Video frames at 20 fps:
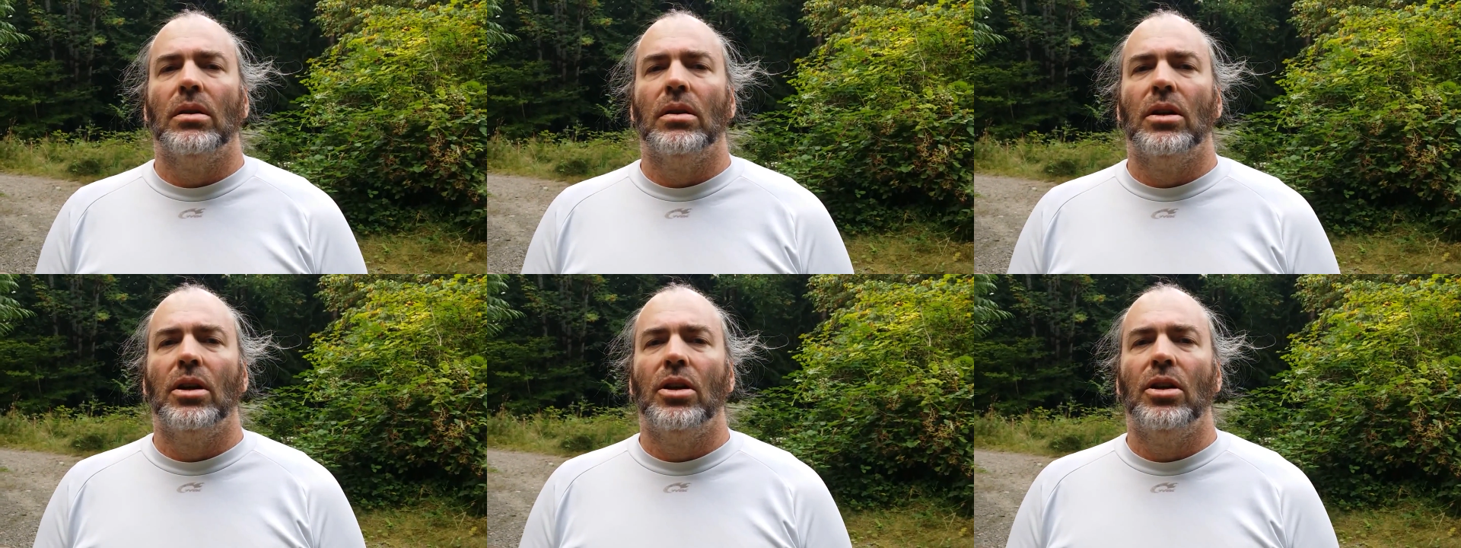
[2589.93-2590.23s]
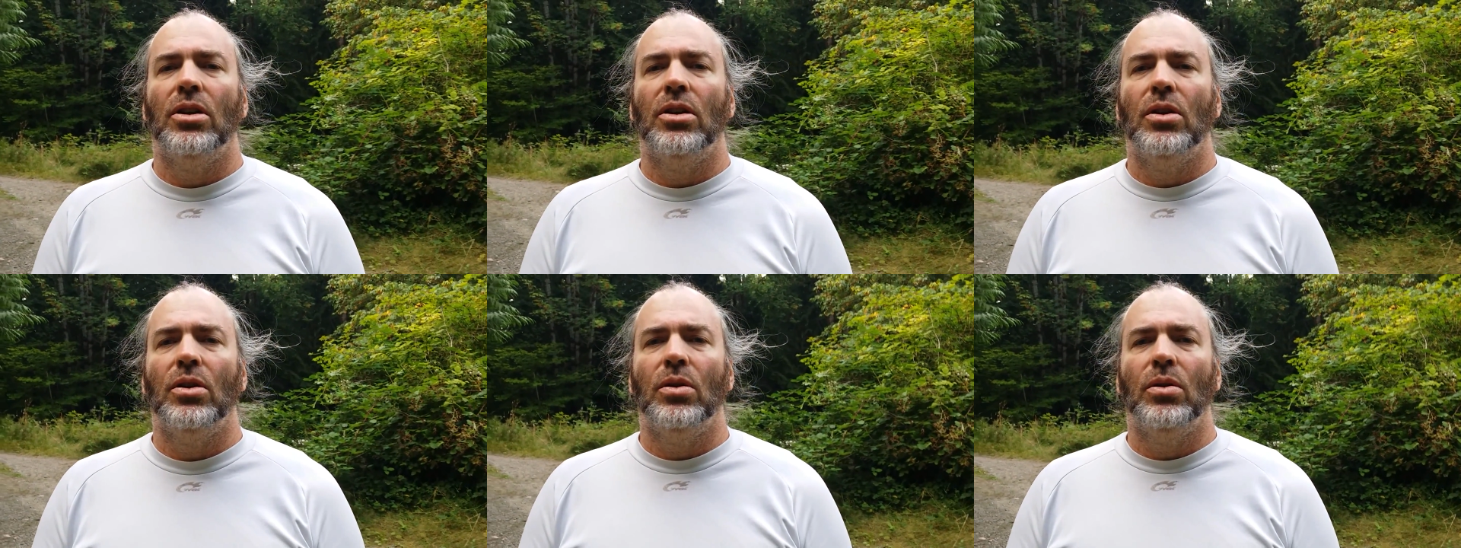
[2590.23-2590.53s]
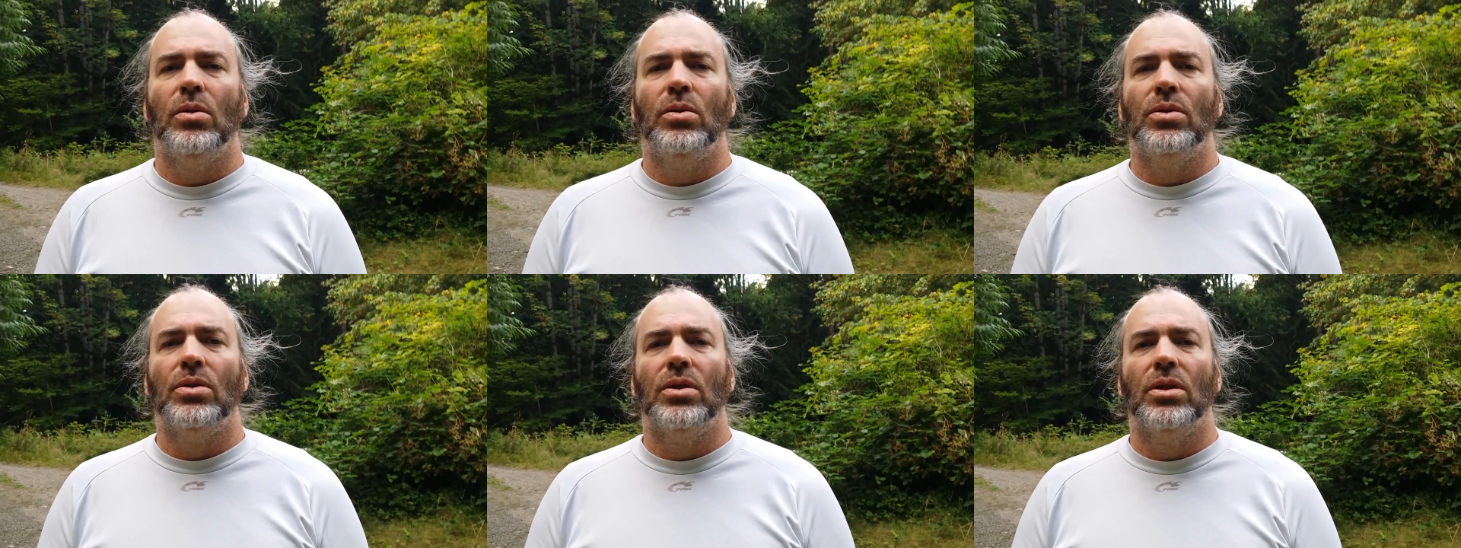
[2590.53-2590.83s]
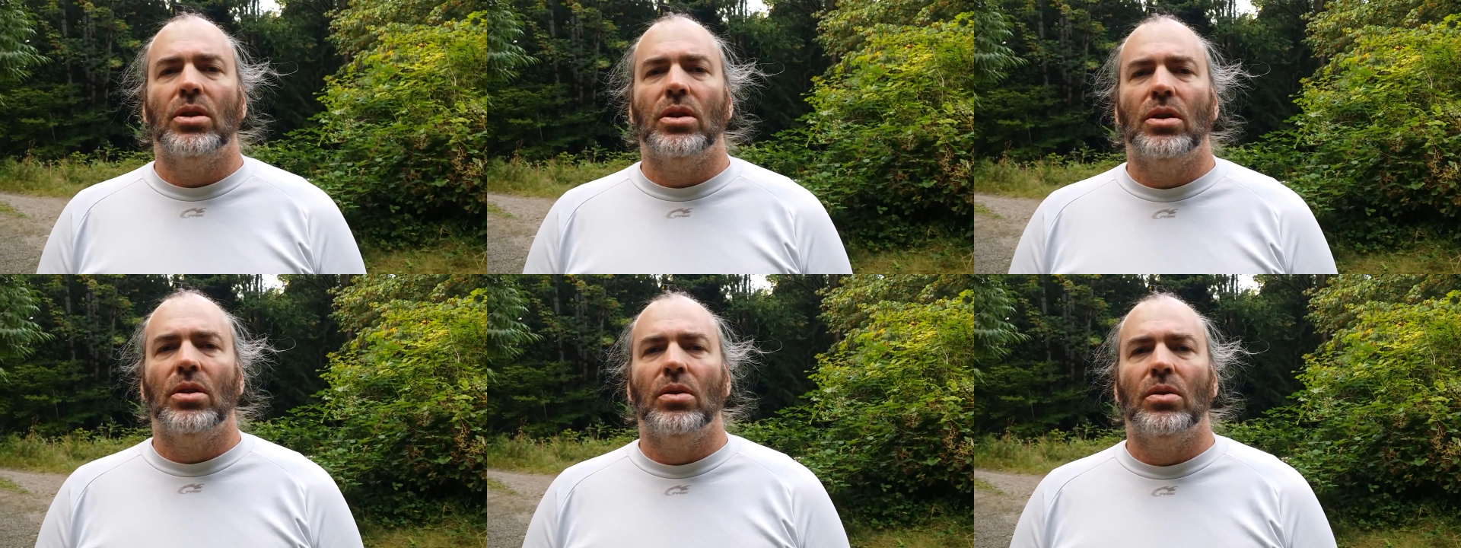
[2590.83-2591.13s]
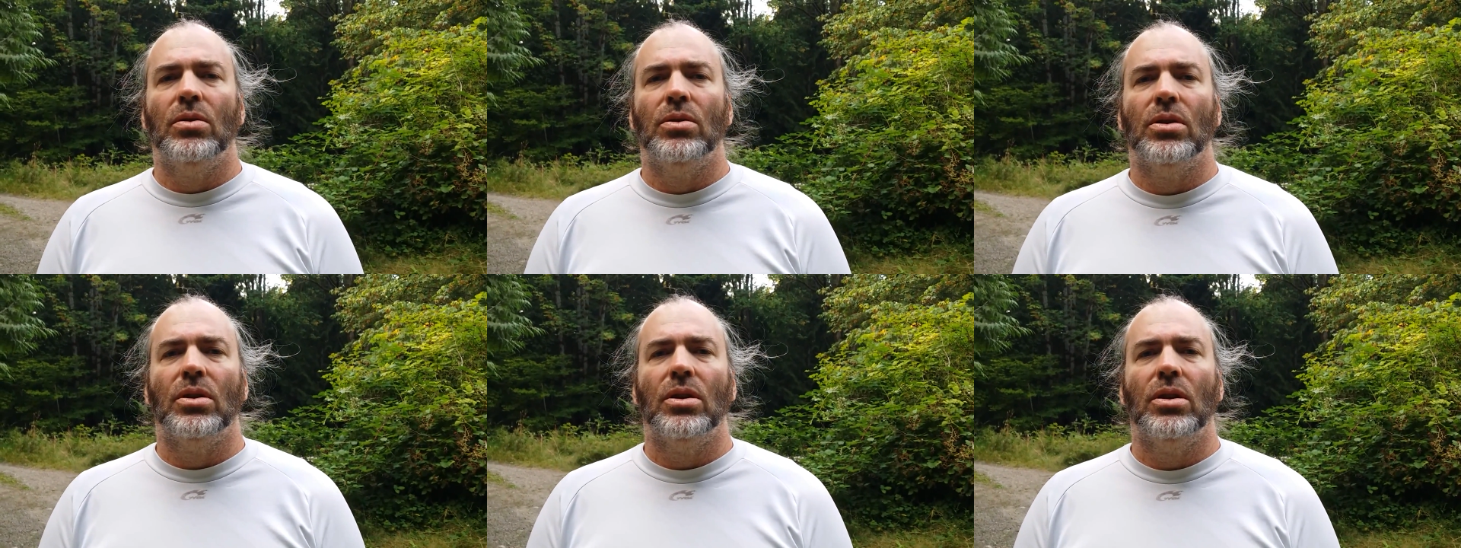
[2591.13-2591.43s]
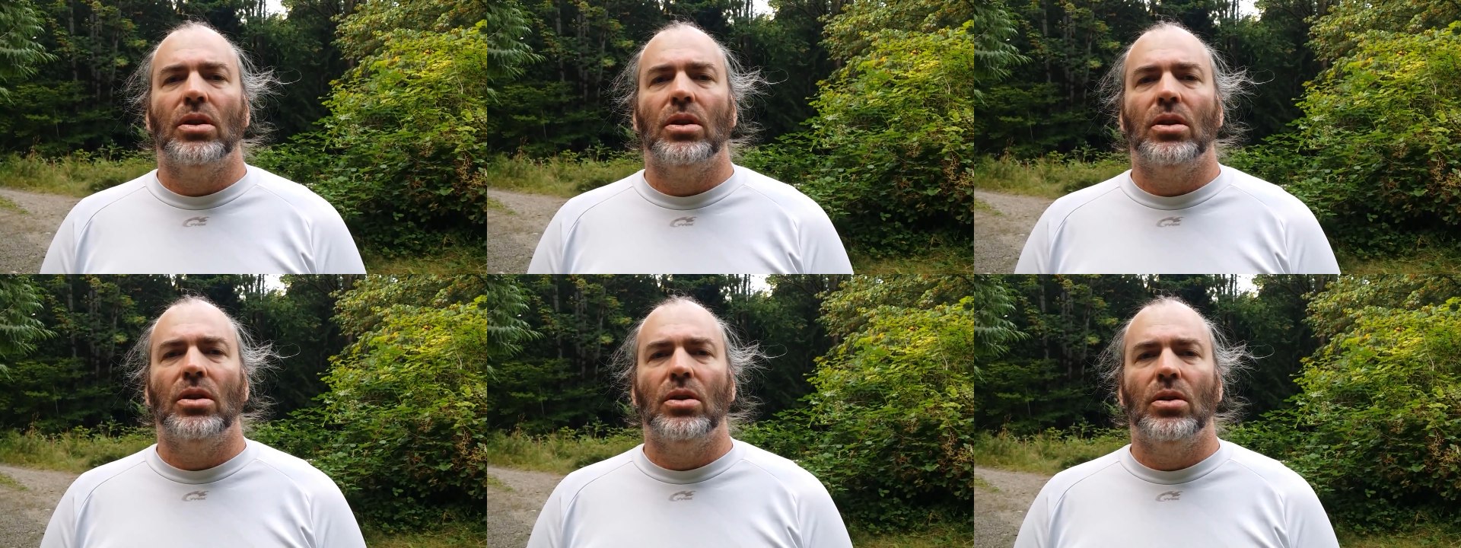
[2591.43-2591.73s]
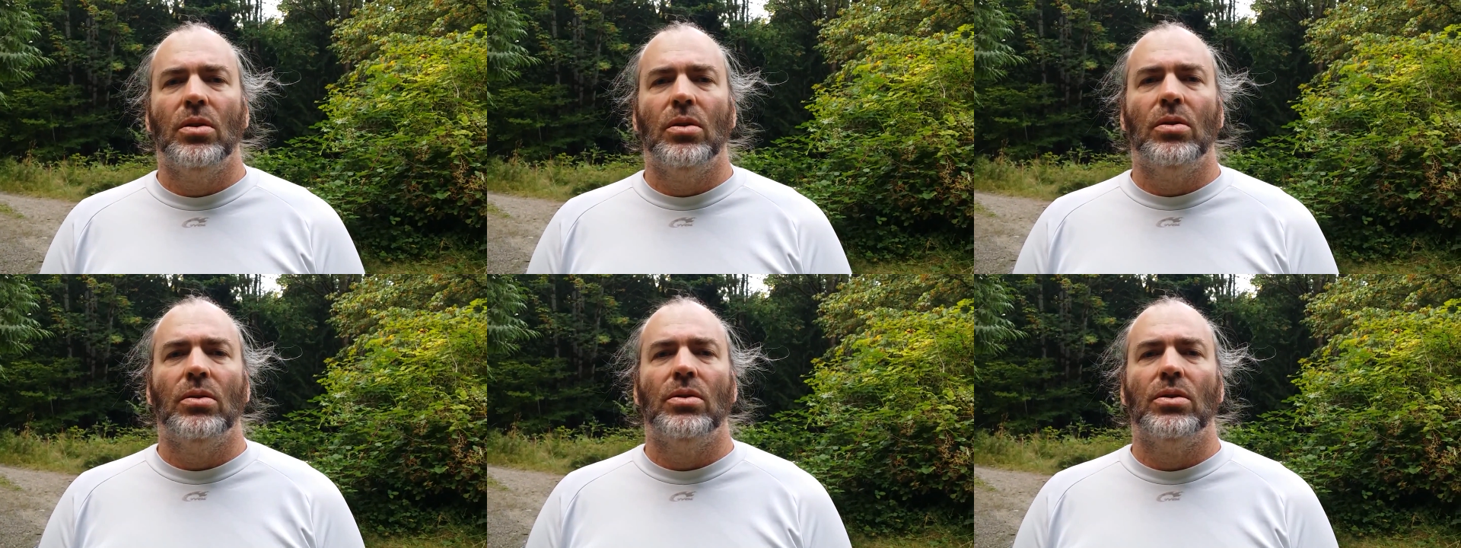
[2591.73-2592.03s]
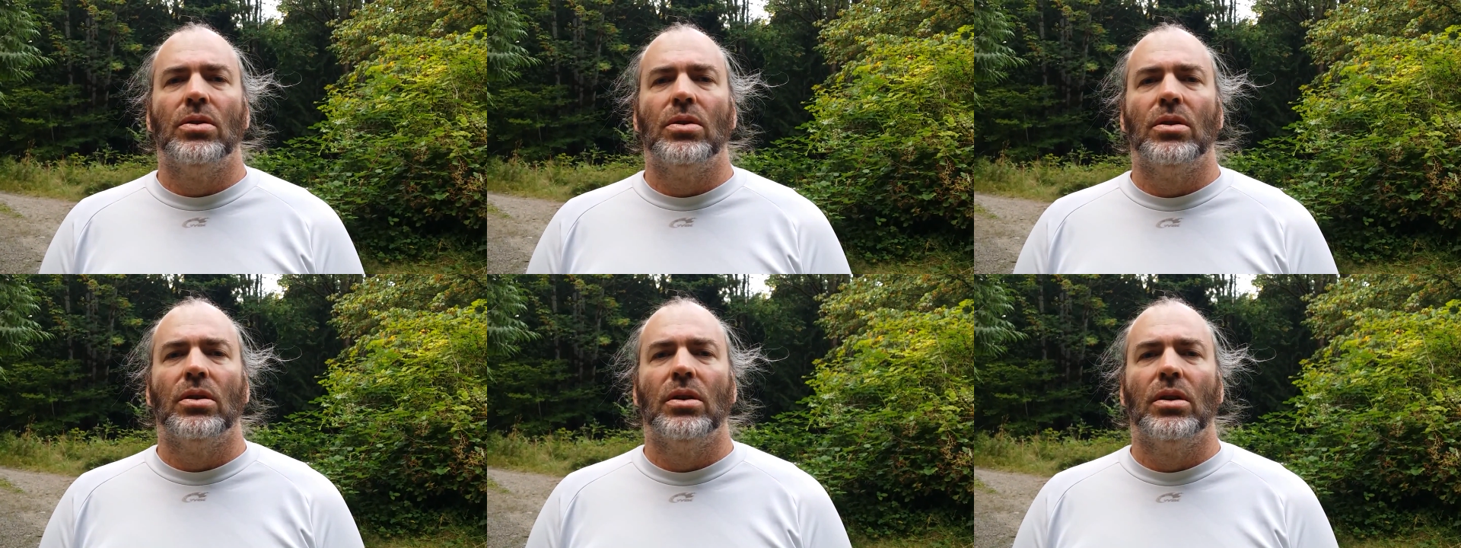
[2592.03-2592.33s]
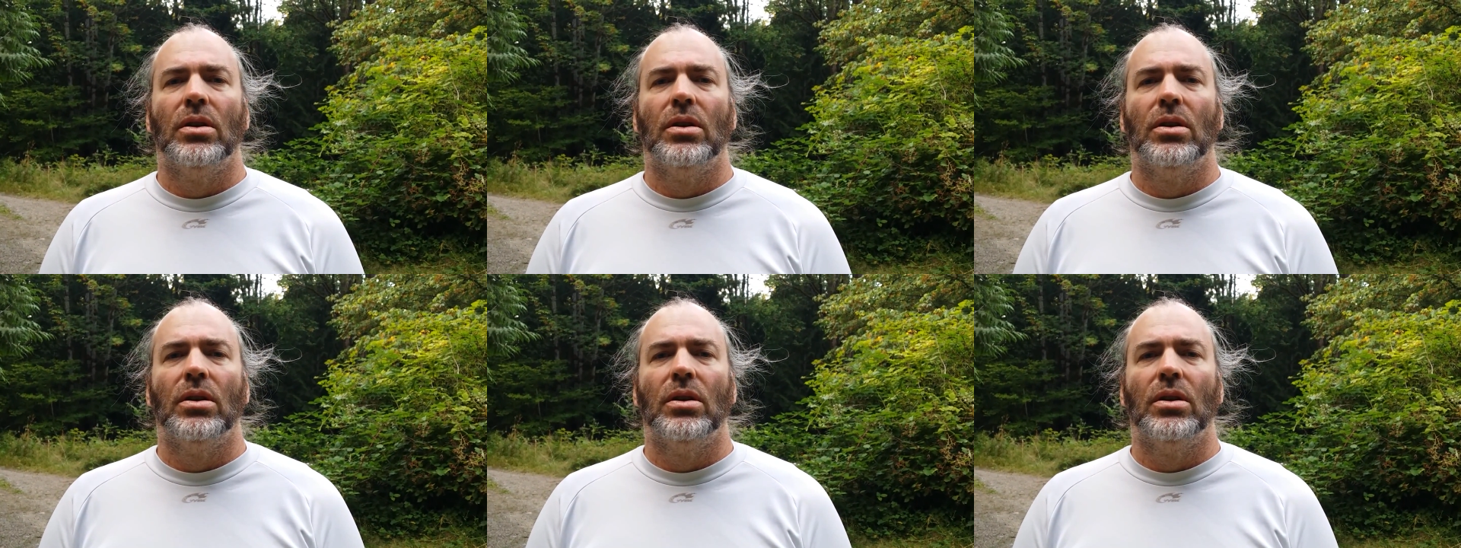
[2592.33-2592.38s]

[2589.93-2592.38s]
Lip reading: Huge, huge, huge,